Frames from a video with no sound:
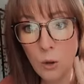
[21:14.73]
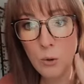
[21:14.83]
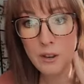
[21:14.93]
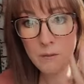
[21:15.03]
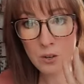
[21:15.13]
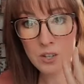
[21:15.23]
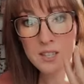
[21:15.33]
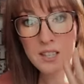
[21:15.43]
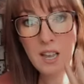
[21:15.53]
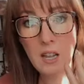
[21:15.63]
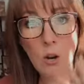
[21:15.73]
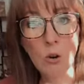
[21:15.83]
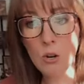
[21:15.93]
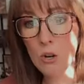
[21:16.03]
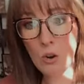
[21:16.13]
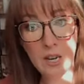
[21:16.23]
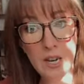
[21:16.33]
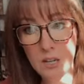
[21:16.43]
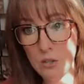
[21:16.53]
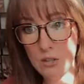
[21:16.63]
who at first said, oh, no, no, no, I
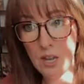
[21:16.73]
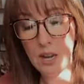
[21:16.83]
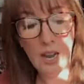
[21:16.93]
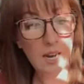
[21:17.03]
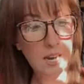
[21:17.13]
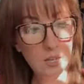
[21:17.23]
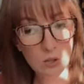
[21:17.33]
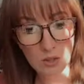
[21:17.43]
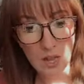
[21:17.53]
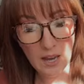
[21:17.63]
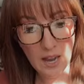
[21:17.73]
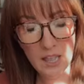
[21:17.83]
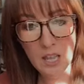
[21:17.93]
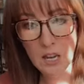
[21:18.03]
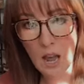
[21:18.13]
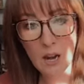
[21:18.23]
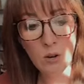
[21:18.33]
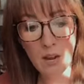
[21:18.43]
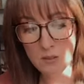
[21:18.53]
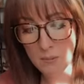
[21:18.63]
can't do that. I can't do that. And then I
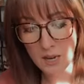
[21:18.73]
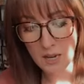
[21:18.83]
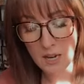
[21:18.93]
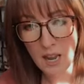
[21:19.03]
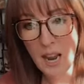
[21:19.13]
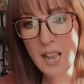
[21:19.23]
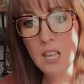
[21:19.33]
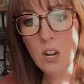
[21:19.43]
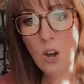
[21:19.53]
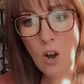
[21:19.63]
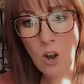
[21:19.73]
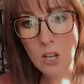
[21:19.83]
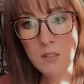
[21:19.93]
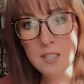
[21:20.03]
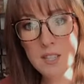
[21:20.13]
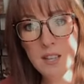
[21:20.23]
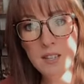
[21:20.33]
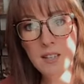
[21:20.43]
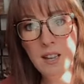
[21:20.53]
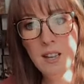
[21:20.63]
don't have the money. And then all of a
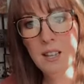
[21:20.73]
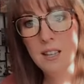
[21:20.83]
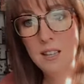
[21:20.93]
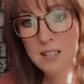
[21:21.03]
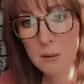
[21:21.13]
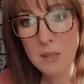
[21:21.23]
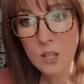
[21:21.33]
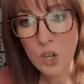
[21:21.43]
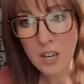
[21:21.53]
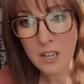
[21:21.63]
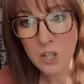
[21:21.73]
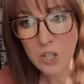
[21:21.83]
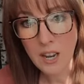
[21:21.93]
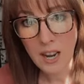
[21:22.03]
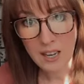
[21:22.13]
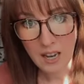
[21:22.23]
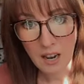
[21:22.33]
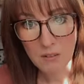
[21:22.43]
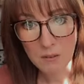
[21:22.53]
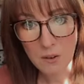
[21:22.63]
sudden, something changed and they
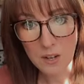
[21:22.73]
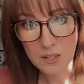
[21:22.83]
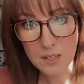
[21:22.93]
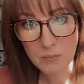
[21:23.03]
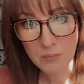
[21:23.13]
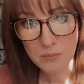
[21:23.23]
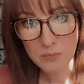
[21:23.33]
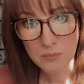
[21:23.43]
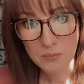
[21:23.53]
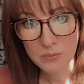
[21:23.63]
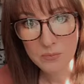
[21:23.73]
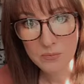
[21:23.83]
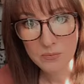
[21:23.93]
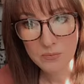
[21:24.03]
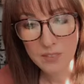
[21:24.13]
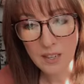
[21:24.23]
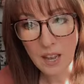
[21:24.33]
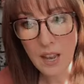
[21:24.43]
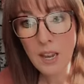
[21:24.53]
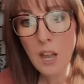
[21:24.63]
have the funds.
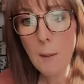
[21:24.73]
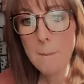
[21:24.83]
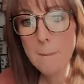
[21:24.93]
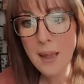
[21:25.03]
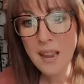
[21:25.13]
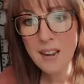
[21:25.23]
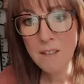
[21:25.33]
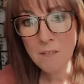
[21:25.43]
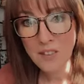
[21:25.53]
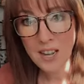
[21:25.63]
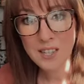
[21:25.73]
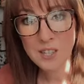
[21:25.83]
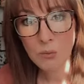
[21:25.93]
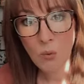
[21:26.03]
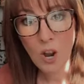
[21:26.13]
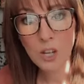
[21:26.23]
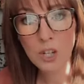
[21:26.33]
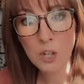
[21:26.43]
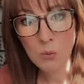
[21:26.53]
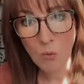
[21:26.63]
Okay? Manifest
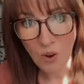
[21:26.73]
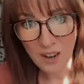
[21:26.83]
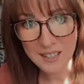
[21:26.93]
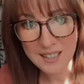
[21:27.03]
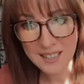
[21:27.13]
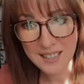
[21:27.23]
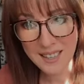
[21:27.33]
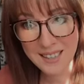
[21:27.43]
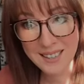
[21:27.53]
what you want.